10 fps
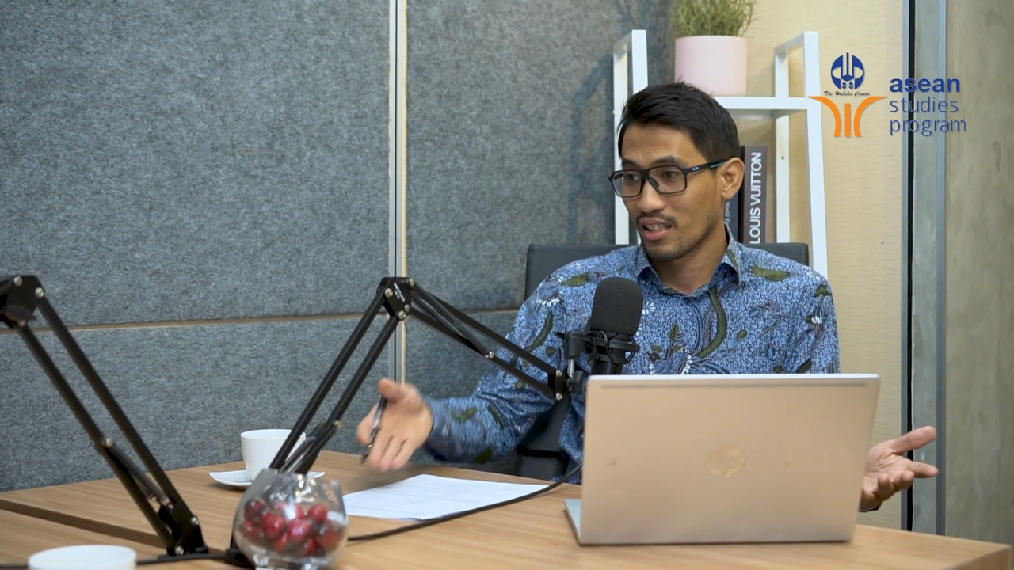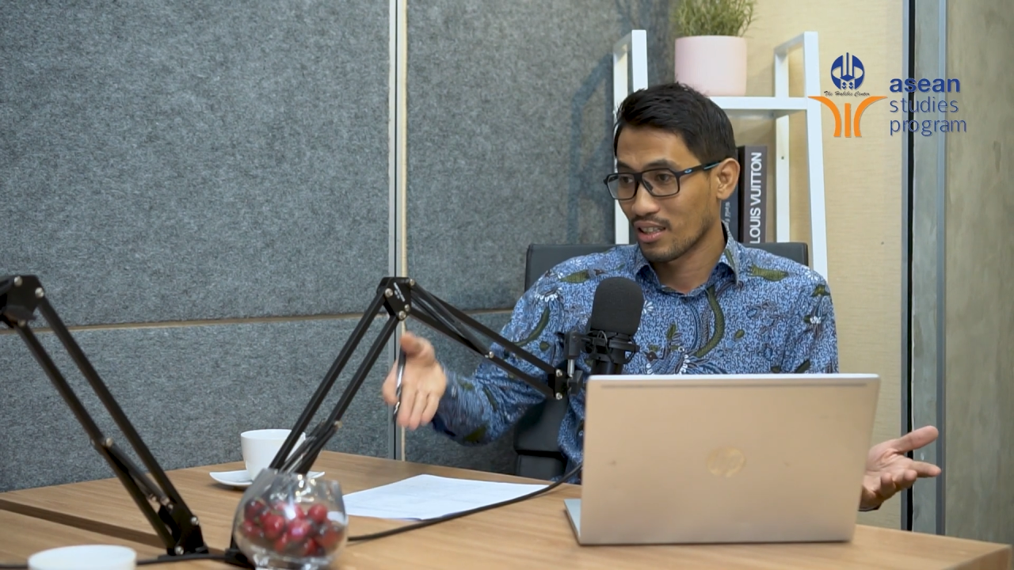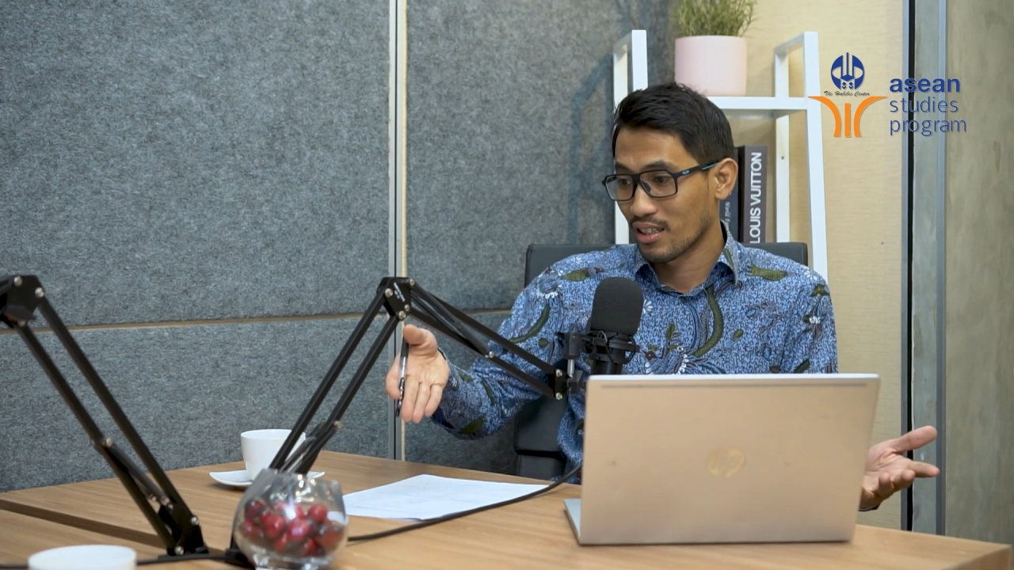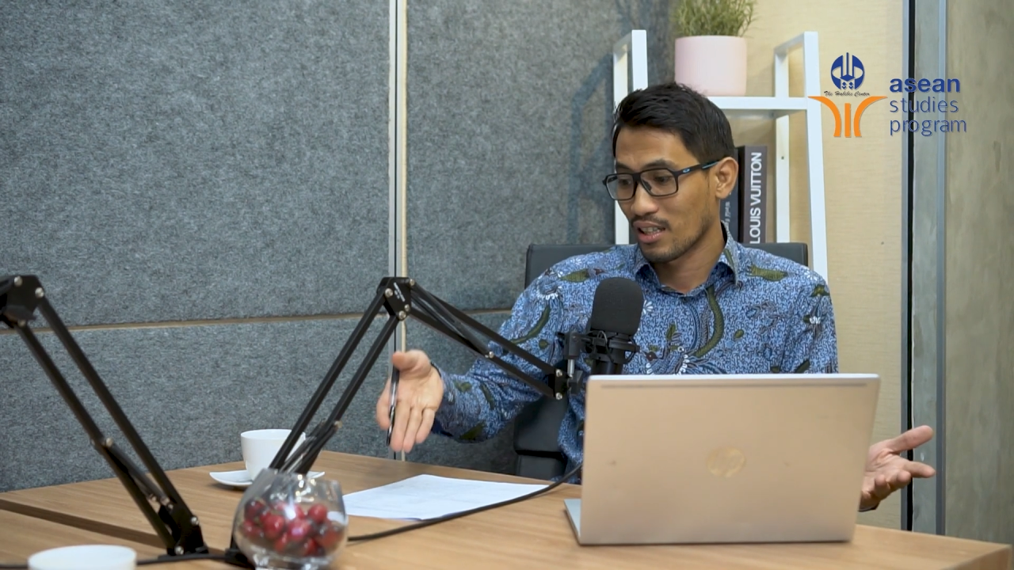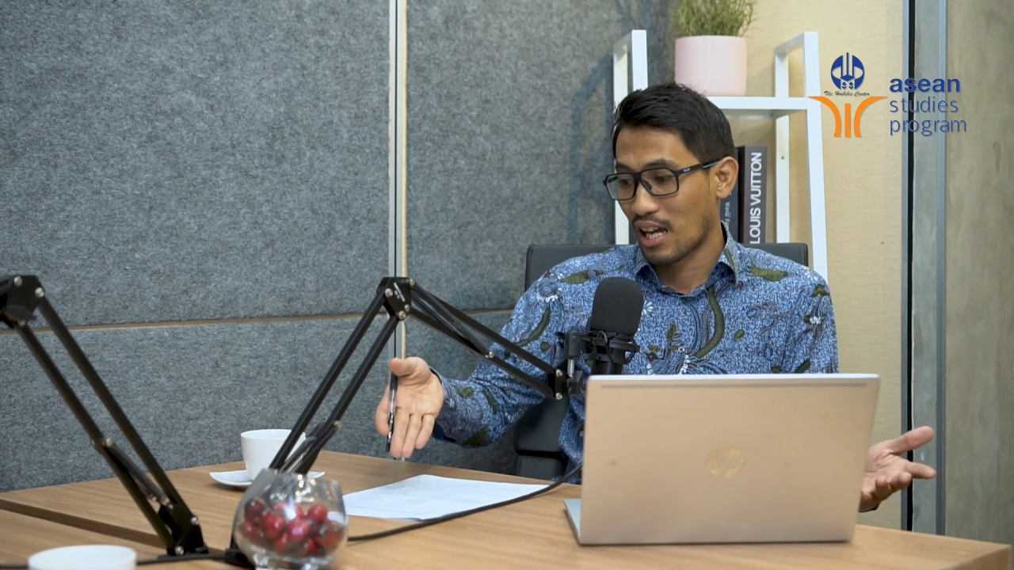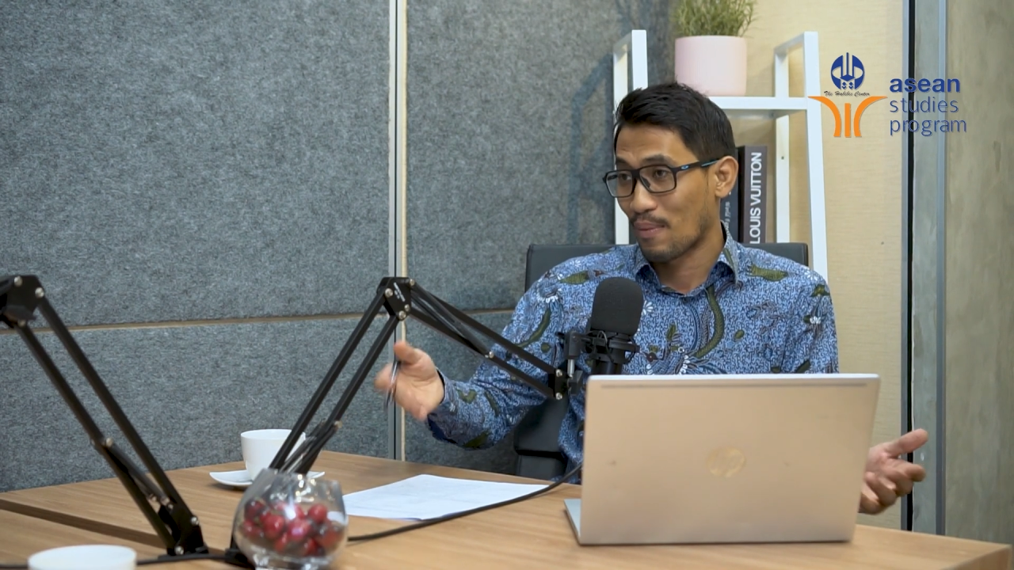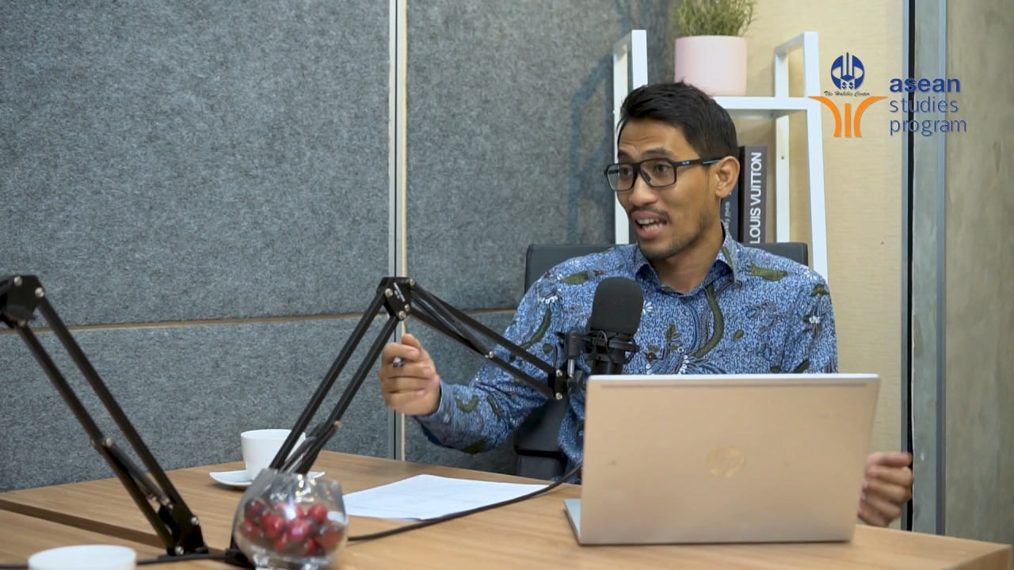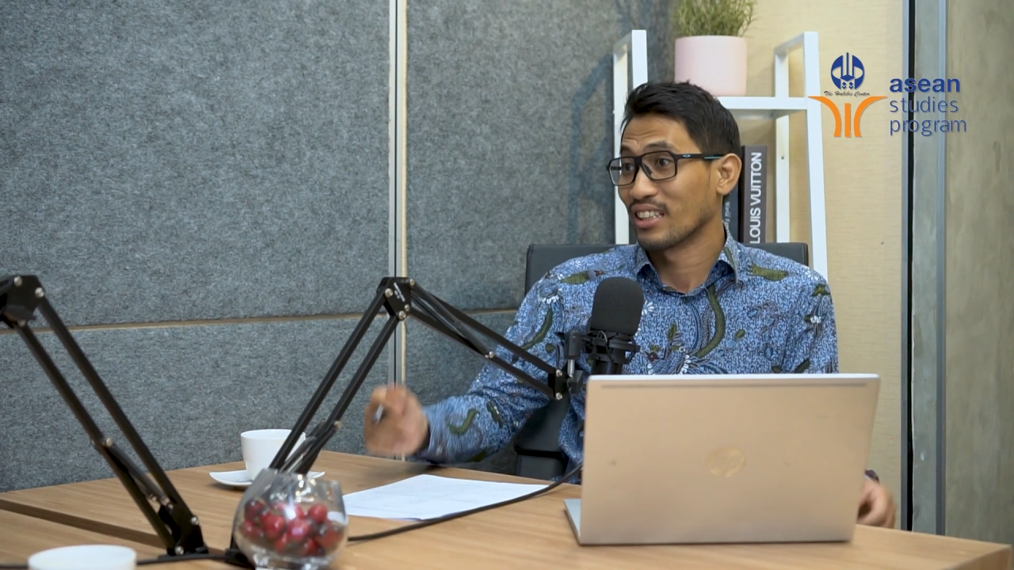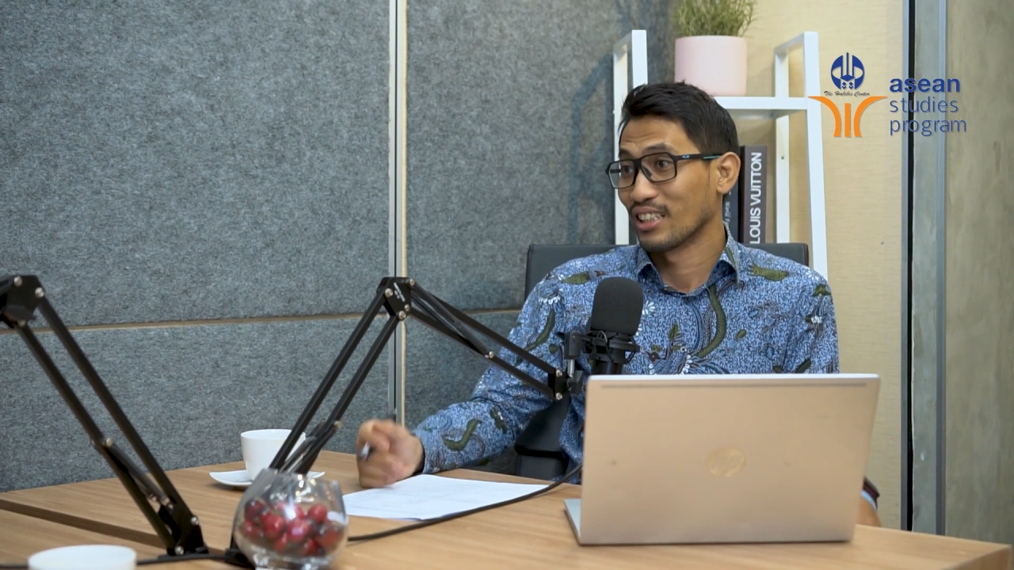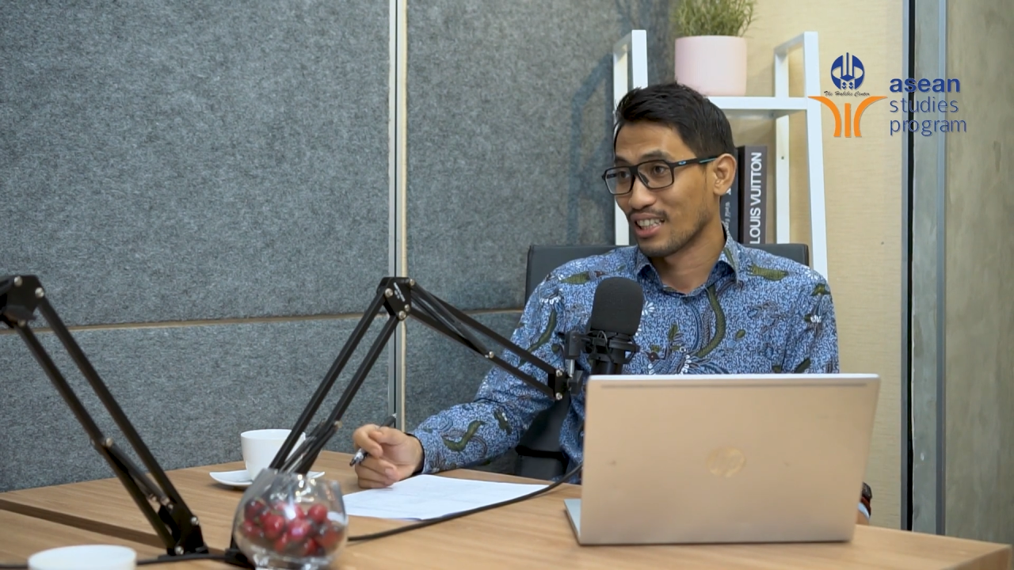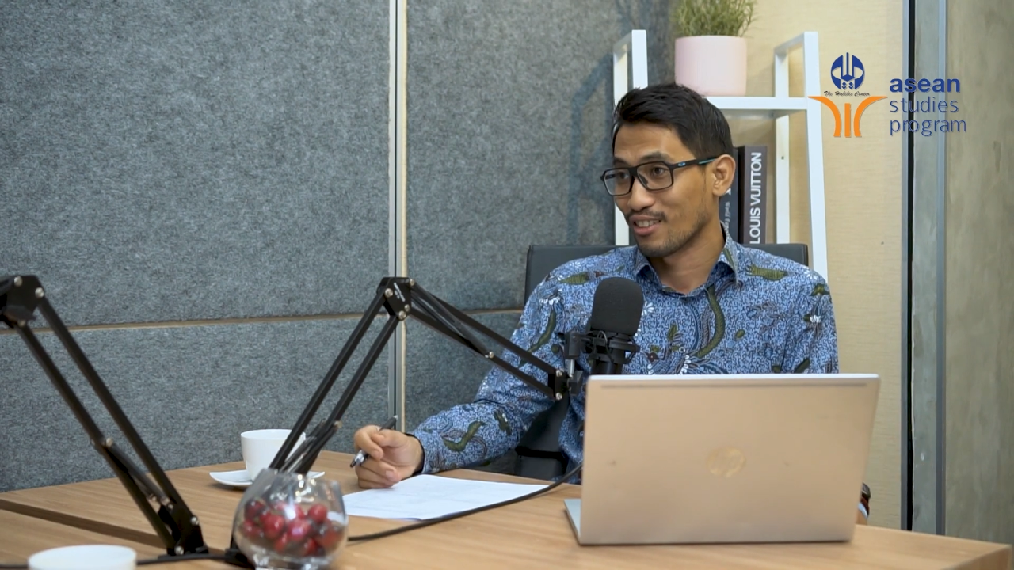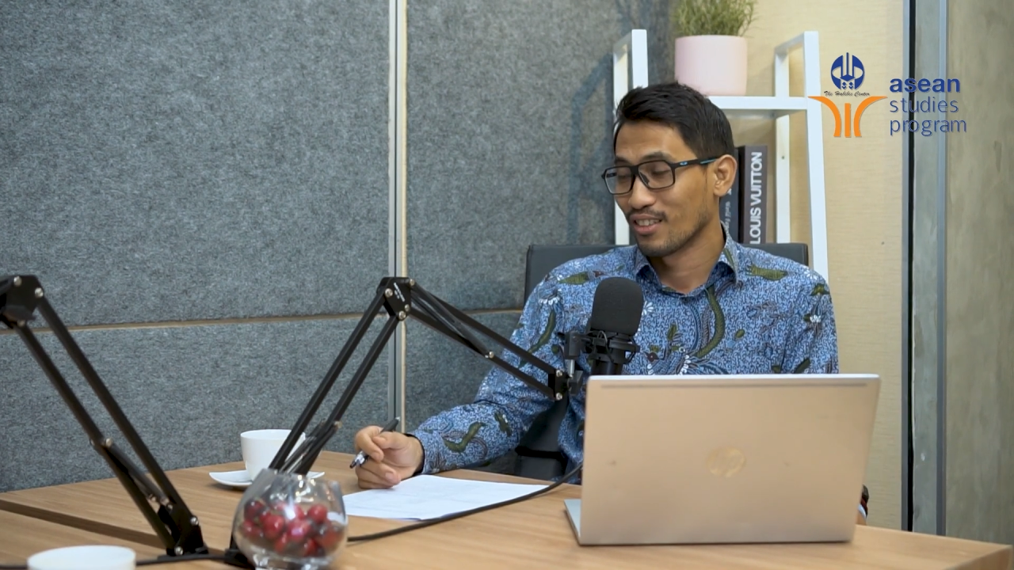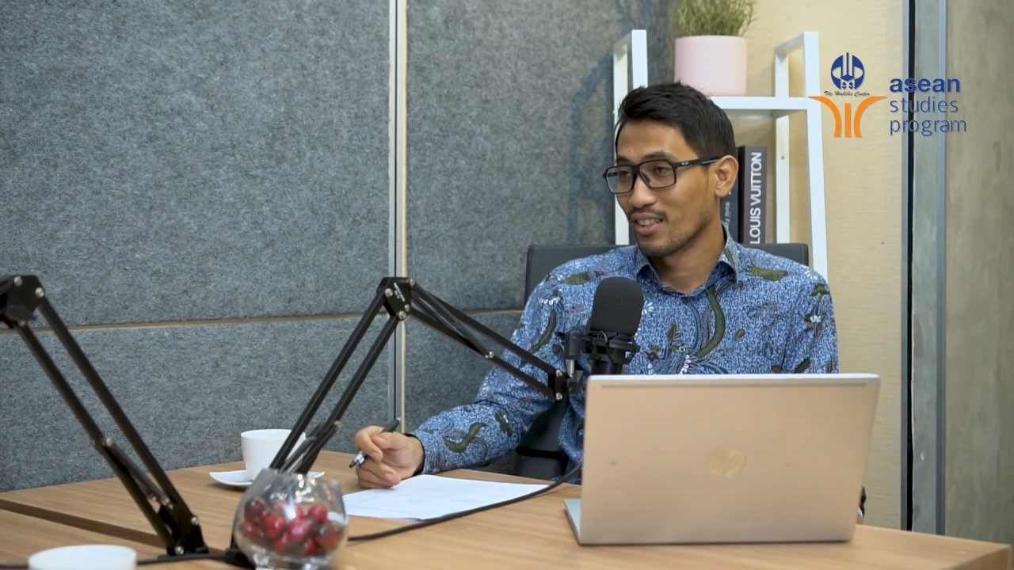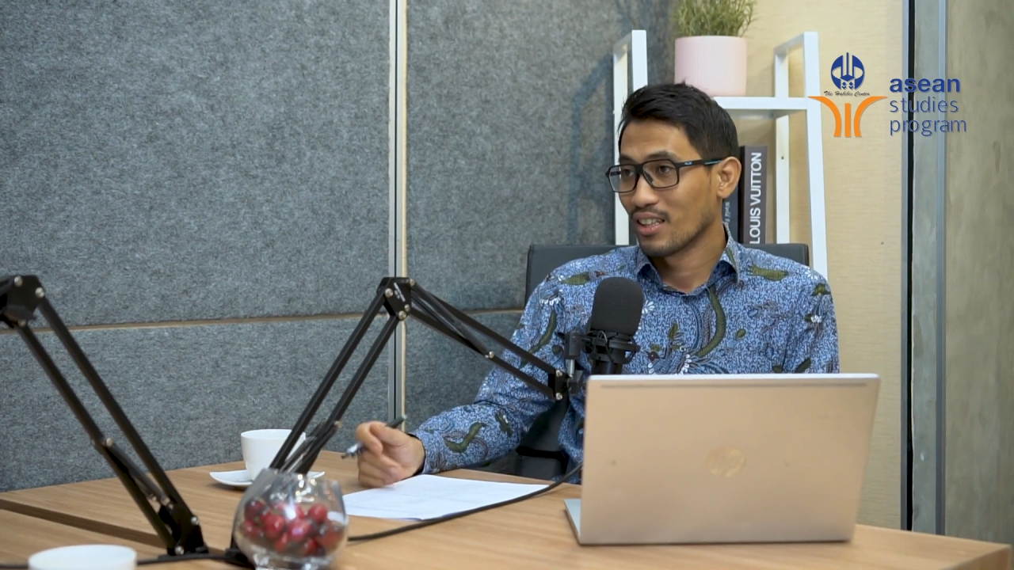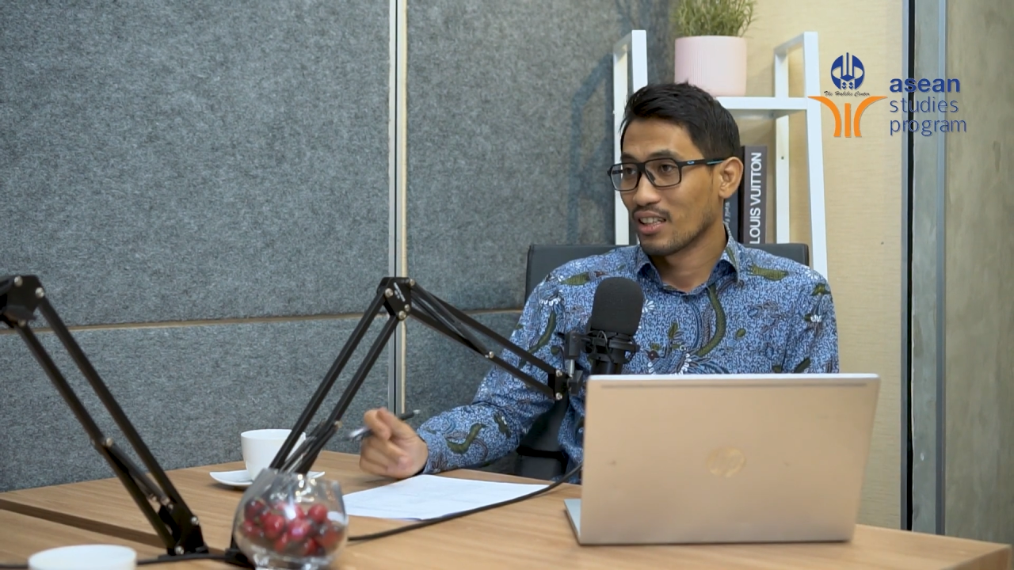up until now,